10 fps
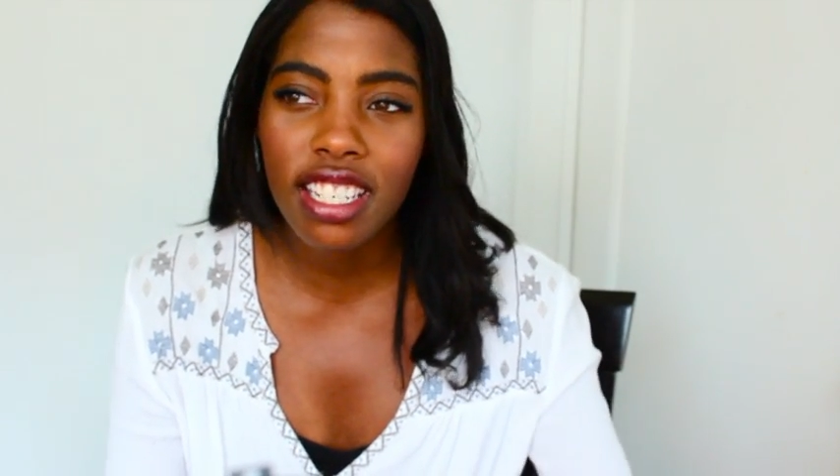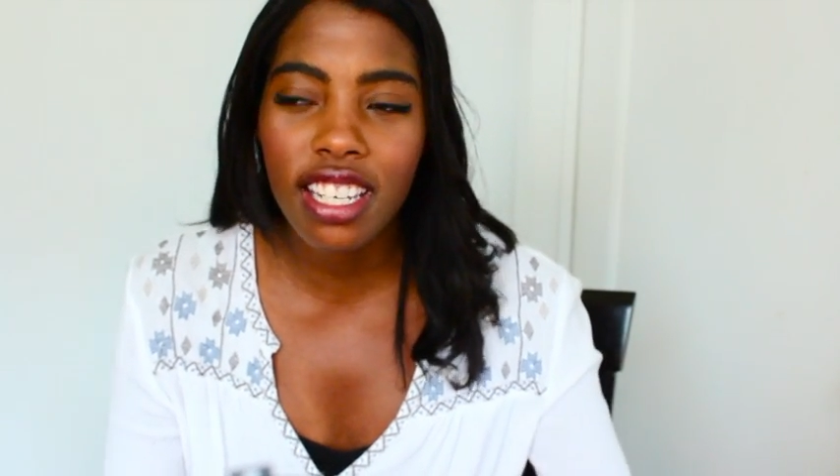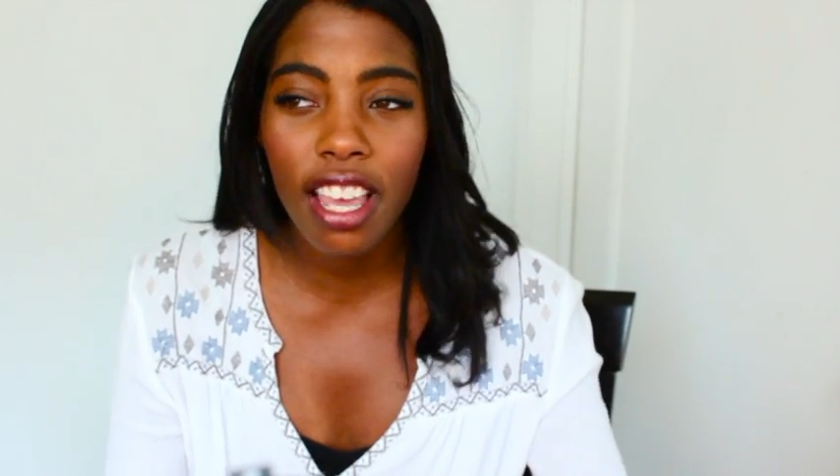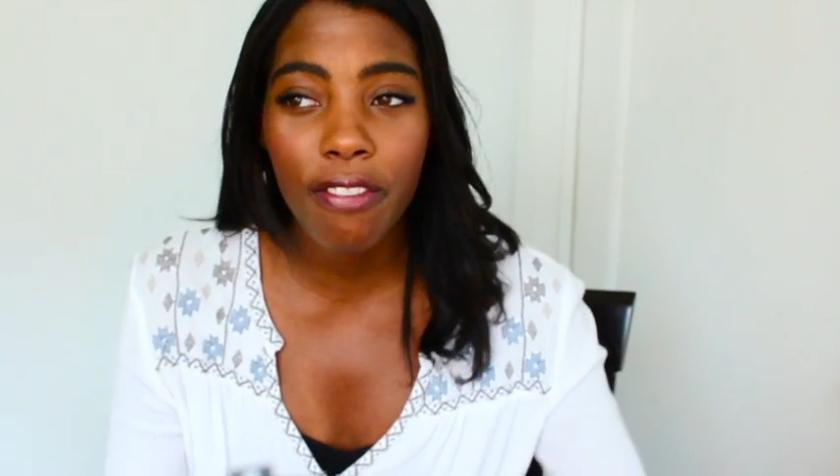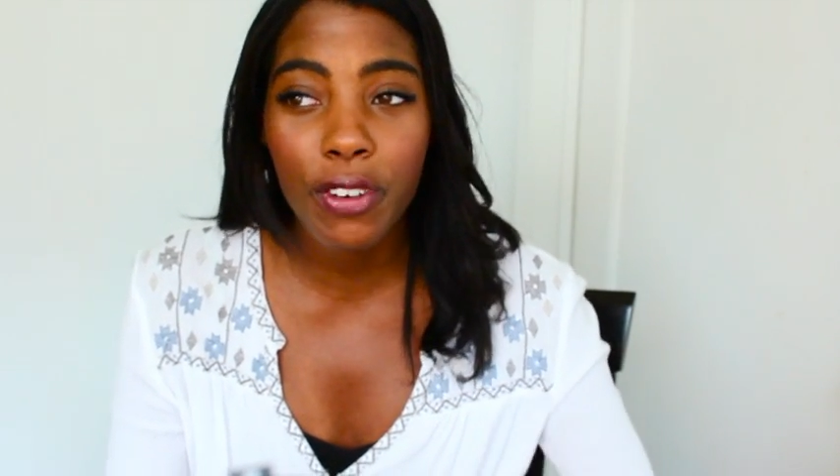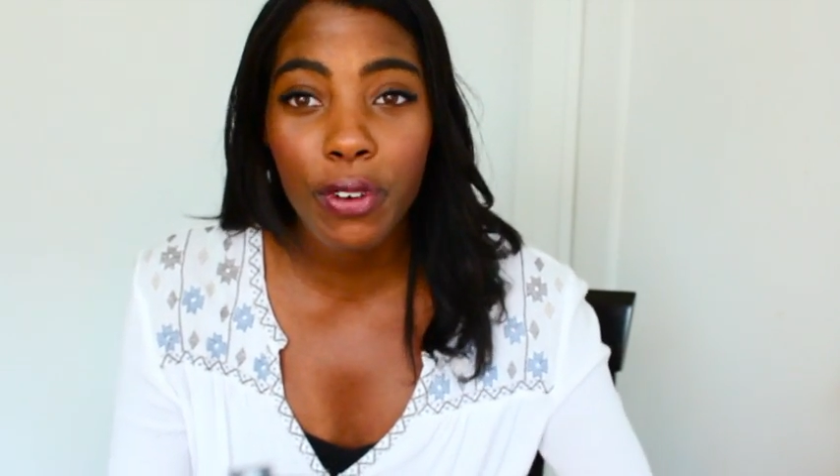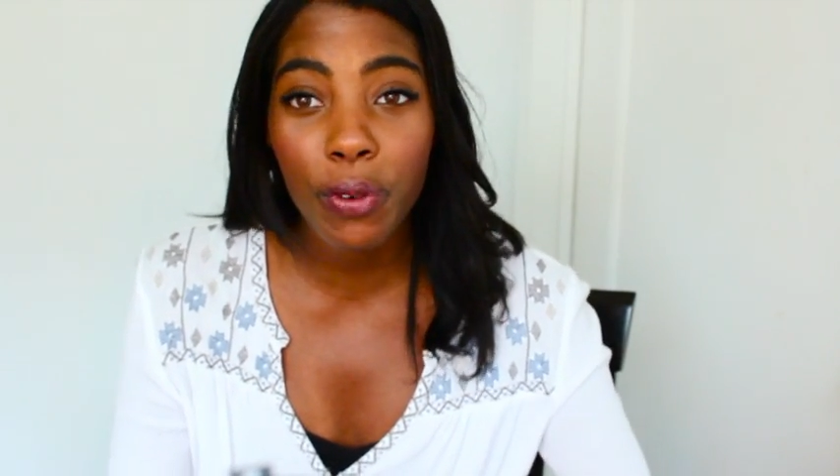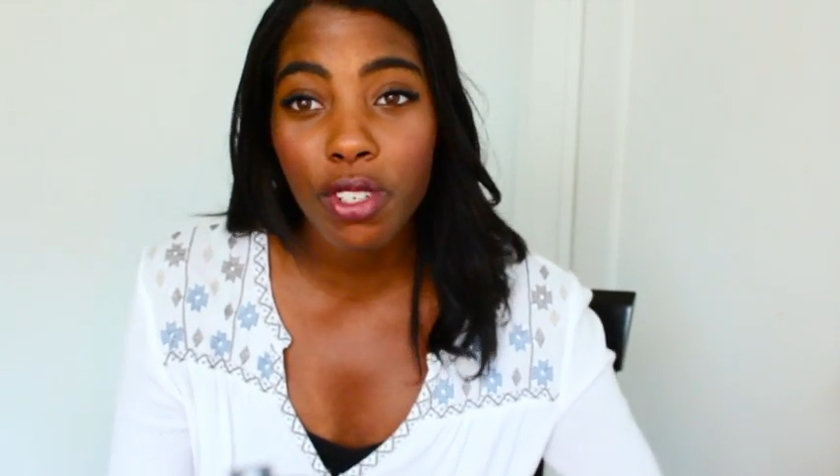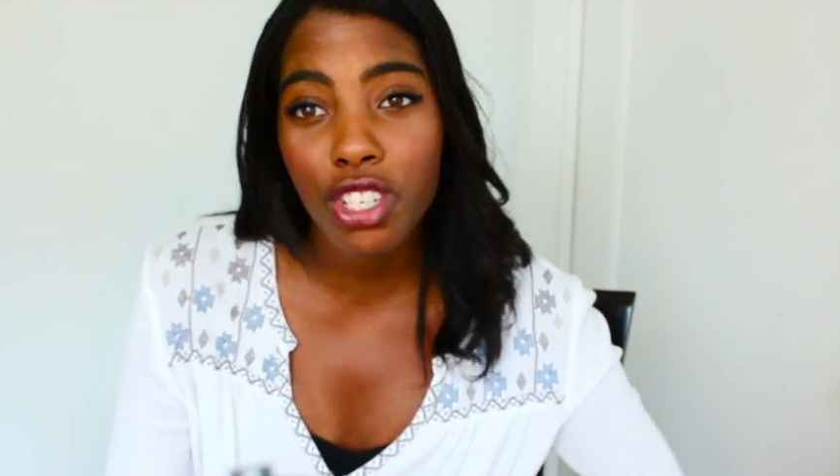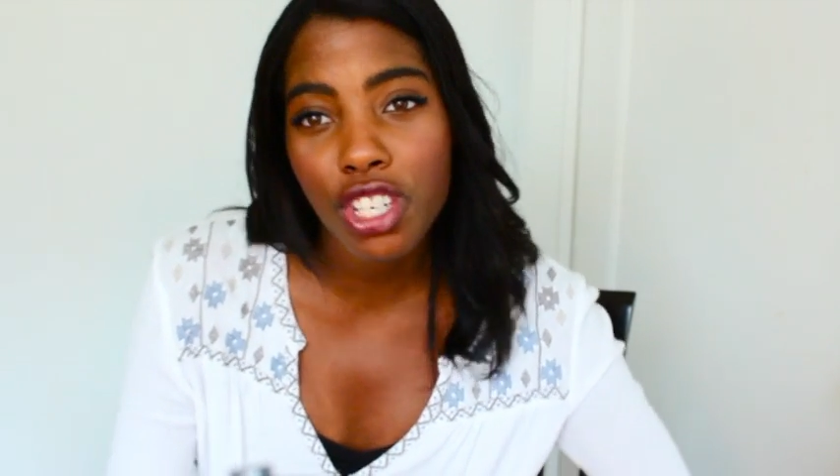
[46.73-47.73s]
to get food
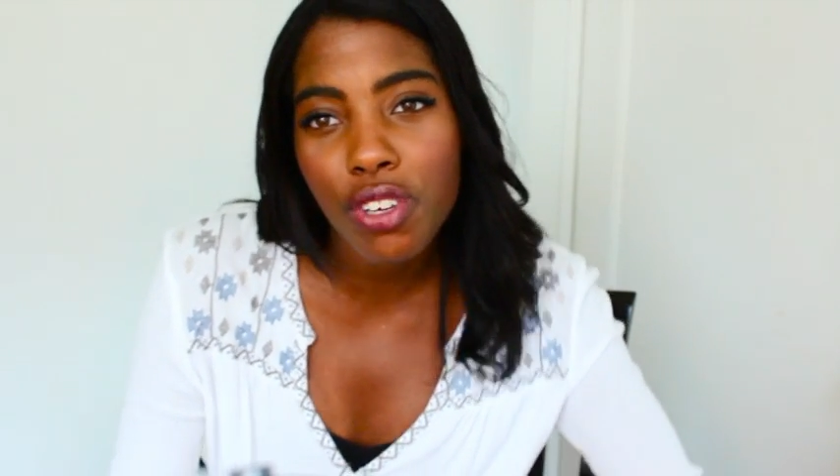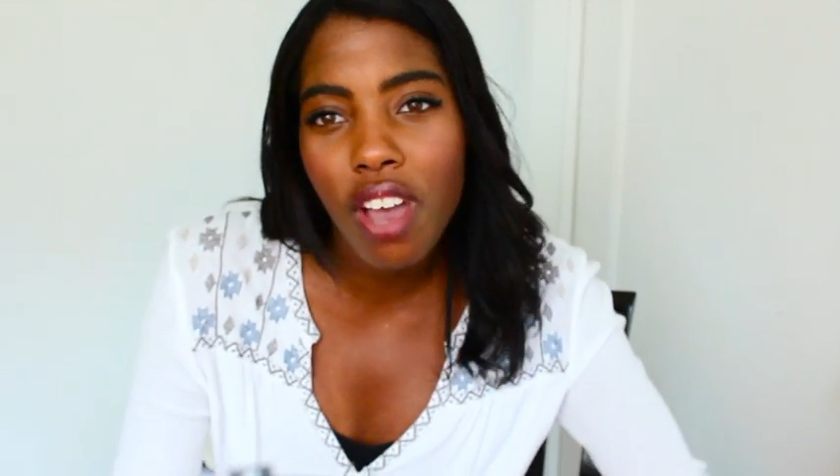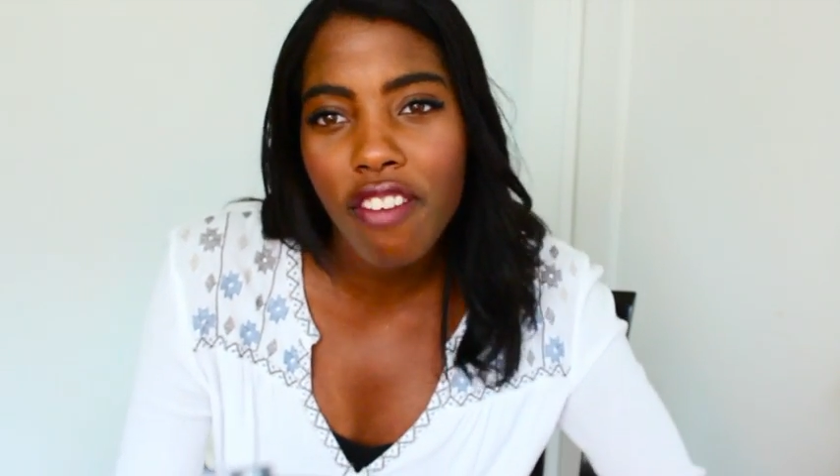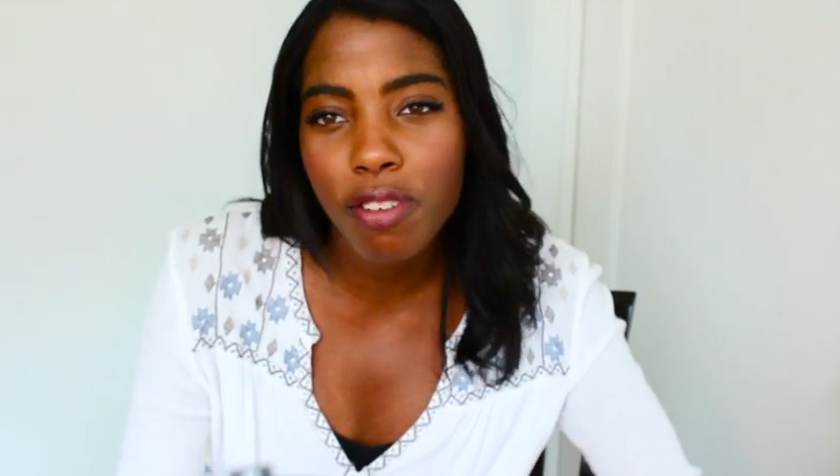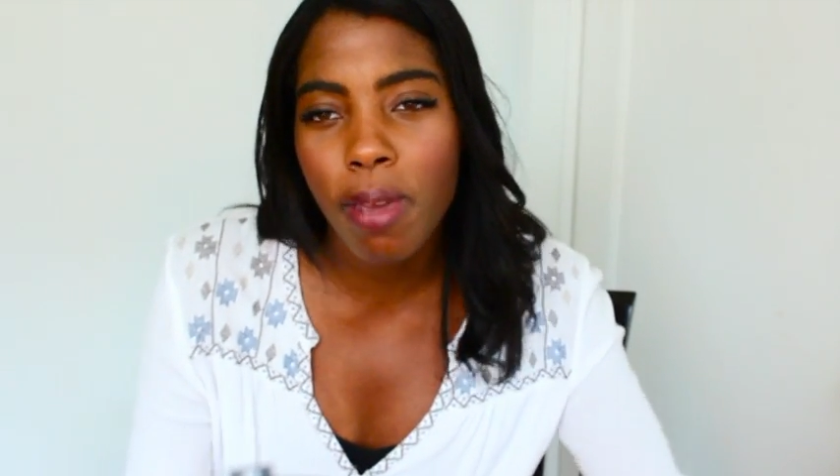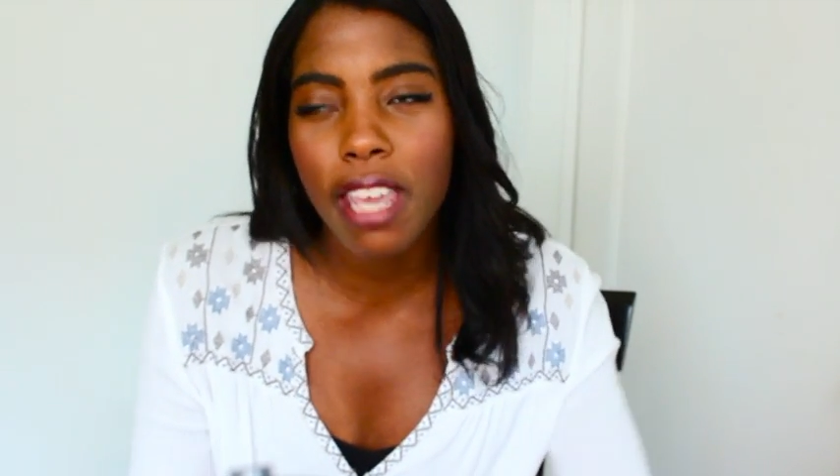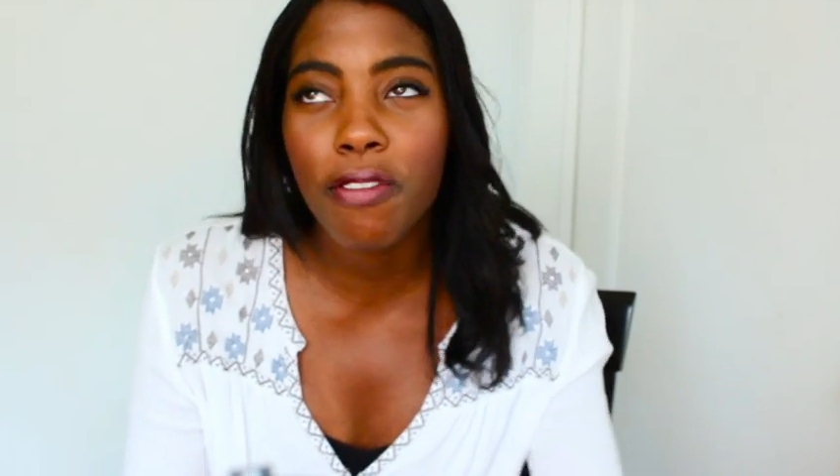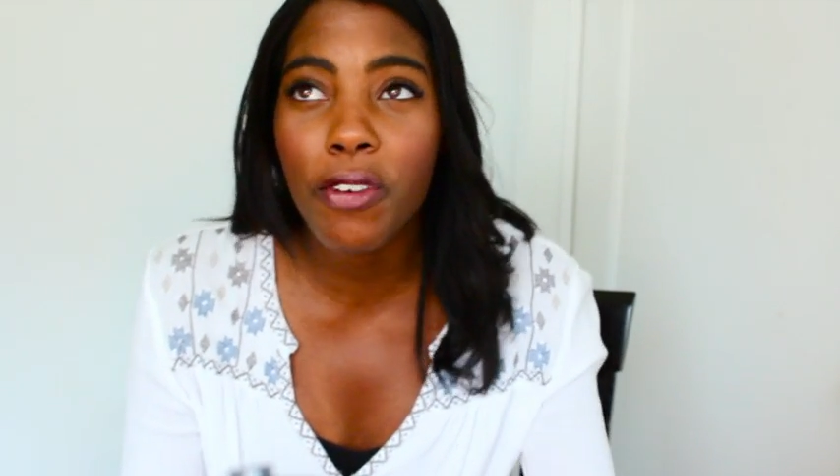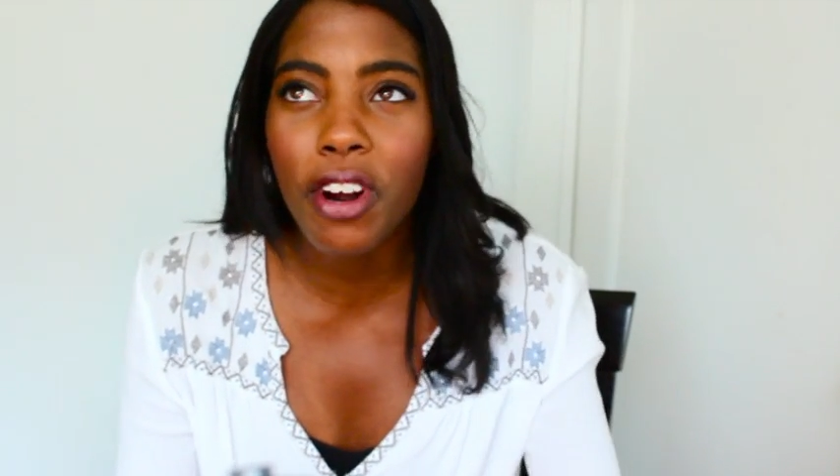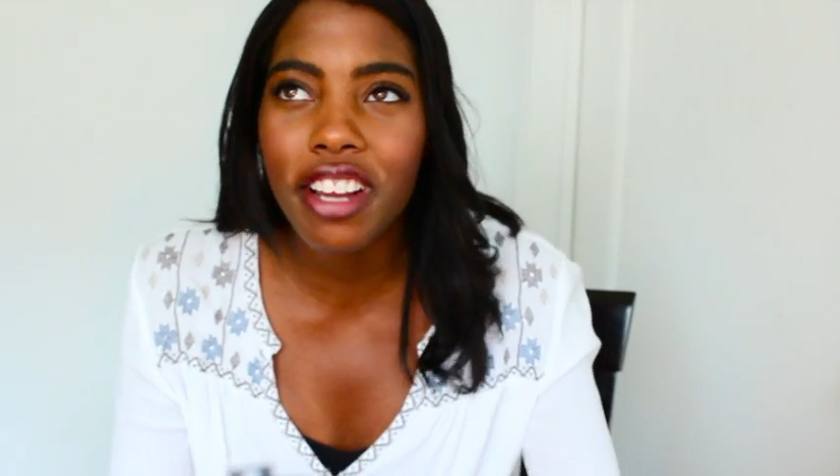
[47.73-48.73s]
in which you have to pay
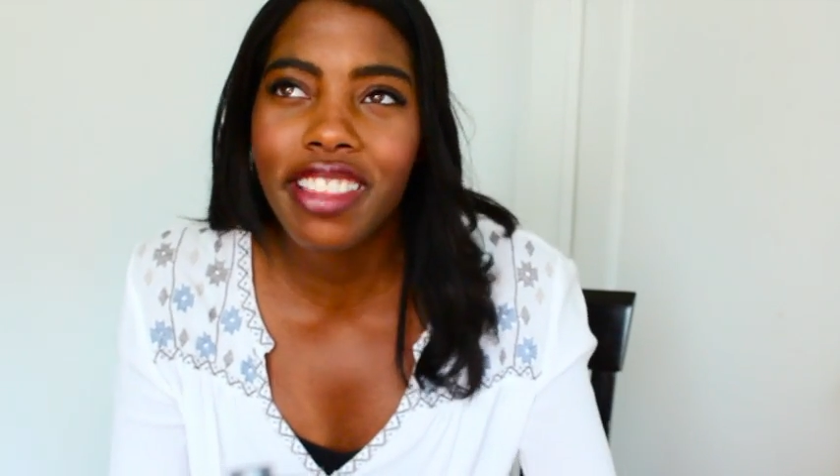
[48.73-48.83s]
for,